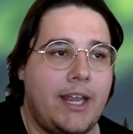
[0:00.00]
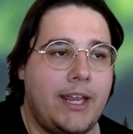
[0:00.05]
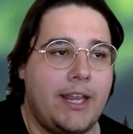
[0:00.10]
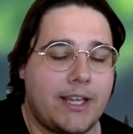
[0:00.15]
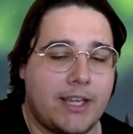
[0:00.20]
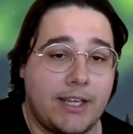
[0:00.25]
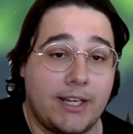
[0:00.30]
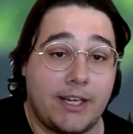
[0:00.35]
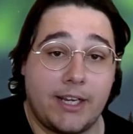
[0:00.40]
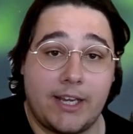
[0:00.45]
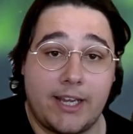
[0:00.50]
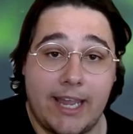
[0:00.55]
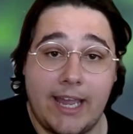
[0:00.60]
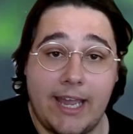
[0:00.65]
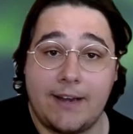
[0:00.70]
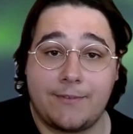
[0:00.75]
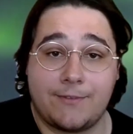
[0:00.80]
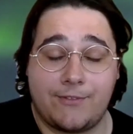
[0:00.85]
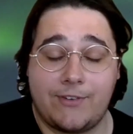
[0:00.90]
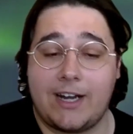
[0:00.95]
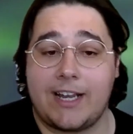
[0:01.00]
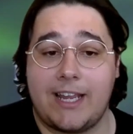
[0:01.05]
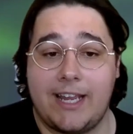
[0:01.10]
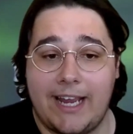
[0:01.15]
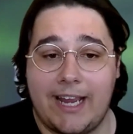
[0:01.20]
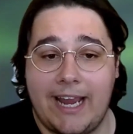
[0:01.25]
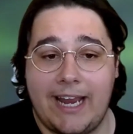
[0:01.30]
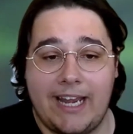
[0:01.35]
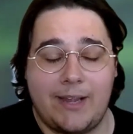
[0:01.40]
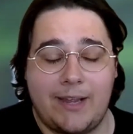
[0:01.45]
it can get
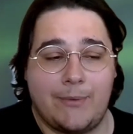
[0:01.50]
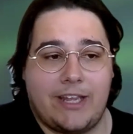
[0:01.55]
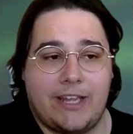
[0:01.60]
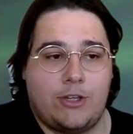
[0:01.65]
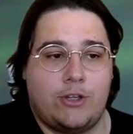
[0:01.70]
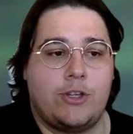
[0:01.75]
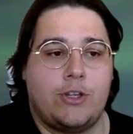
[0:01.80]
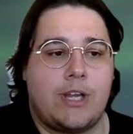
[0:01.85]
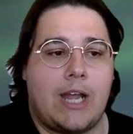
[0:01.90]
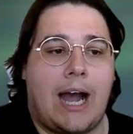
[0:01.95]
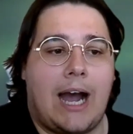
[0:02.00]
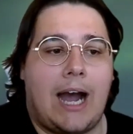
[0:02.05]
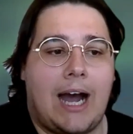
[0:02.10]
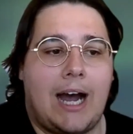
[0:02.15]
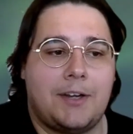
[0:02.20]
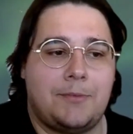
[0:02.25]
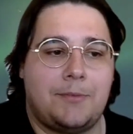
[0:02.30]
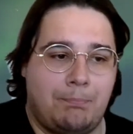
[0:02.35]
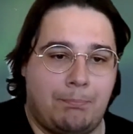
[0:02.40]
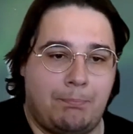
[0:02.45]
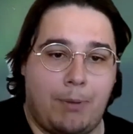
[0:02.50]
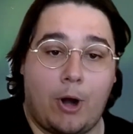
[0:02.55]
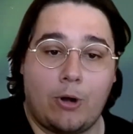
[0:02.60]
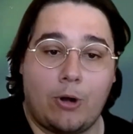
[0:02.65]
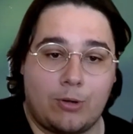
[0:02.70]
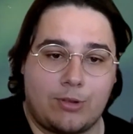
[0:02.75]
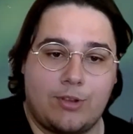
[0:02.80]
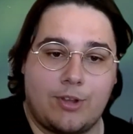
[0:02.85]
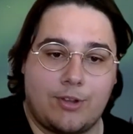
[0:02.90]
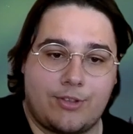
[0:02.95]
fucking anywhere. You can't
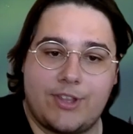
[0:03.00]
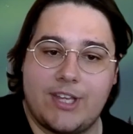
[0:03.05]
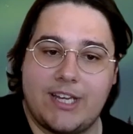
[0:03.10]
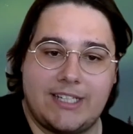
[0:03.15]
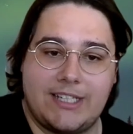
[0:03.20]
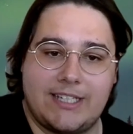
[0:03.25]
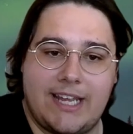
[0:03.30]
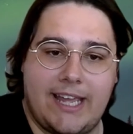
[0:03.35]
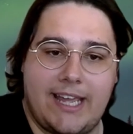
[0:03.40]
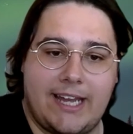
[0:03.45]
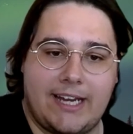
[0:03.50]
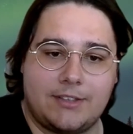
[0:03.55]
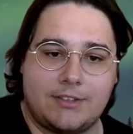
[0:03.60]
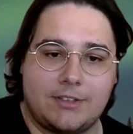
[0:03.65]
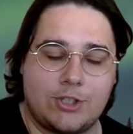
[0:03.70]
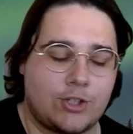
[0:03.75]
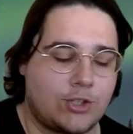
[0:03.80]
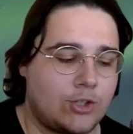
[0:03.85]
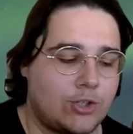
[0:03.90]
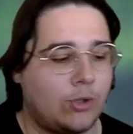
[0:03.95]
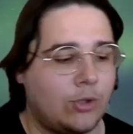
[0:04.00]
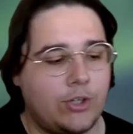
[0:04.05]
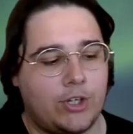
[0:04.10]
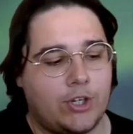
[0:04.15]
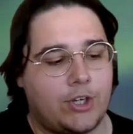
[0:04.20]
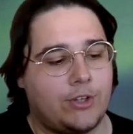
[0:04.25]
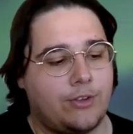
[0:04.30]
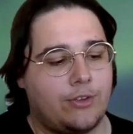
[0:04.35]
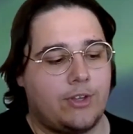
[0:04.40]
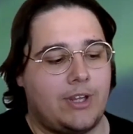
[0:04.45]
bog the thing down. Sure,
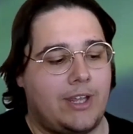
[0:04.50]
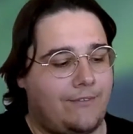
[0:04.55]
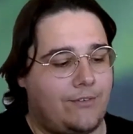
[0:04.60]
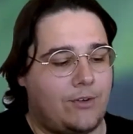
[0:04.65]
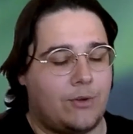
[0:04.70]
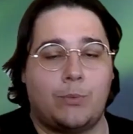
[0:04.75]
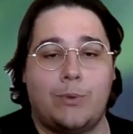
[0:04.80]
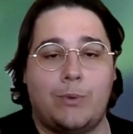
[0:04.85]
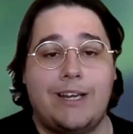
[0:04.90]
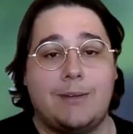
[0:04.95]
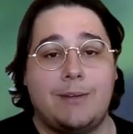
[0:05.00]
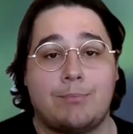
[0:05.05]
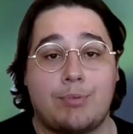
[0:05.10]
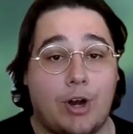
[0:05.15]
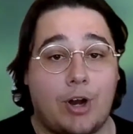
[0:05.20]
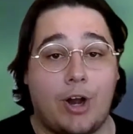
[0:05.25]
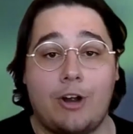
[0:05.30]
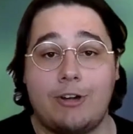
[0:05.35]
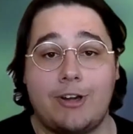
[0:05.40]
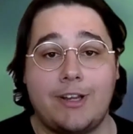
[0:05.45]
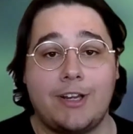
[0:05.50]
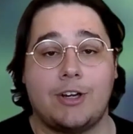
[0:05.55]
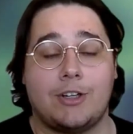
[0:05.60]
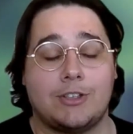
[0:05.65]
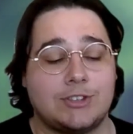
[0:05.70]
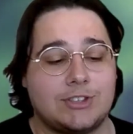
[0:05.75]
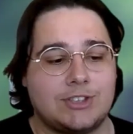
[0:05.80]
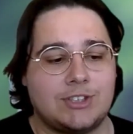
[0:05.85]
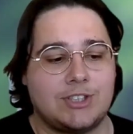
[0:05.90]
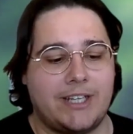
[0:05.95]
you can, if you're winning priority
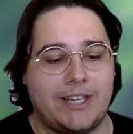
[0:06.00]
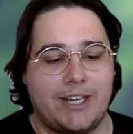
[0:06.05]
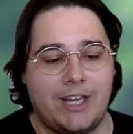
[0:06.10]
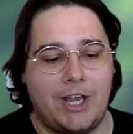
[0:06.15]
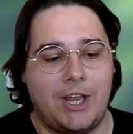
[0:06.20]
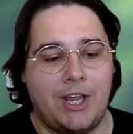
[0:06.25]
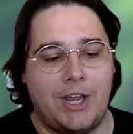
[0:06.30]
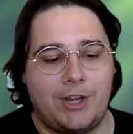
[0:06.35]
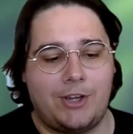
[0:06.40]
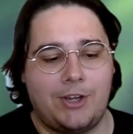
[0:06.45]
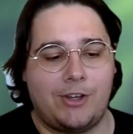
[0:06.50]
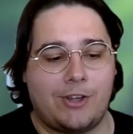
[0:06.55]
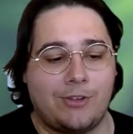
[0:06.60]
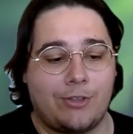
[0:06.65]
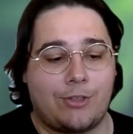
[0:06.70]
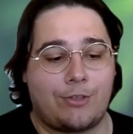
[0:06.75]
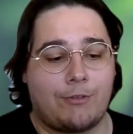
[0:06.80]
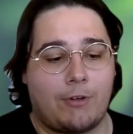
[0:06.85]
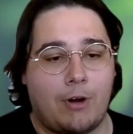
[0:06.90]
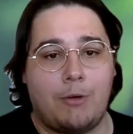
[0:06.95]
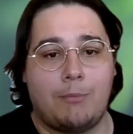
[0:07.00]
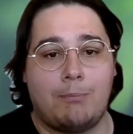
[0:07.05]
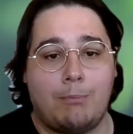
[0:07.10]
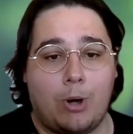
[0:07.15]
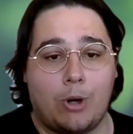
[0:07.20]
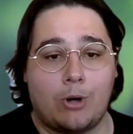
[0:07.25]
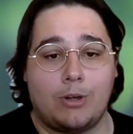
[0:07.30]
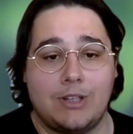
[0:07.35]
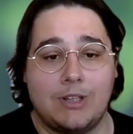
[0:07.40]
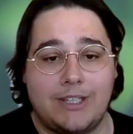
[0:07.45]
constantly, you can throw a
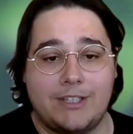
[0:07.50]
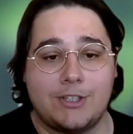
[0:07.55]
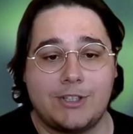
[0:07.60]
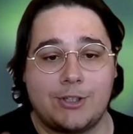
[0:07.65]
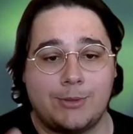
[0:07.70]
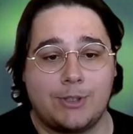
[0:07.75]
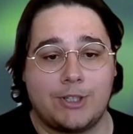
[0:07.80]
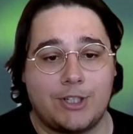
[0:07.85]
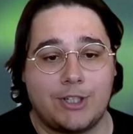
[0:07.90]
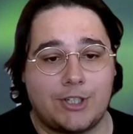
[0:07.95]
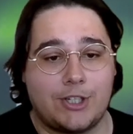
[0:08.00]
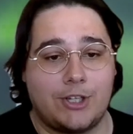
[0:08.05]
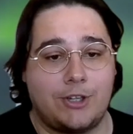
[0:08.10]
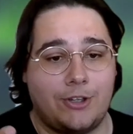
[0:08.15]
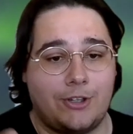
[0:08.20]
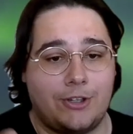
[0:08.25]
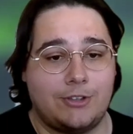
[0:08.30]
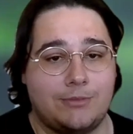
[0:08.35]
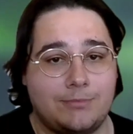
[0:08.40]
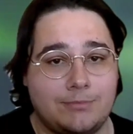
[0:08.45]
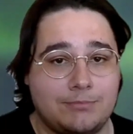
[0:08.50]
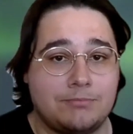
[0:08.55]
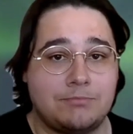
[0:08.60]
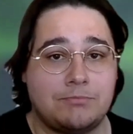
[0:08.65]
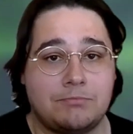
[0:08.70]
model into it a turn.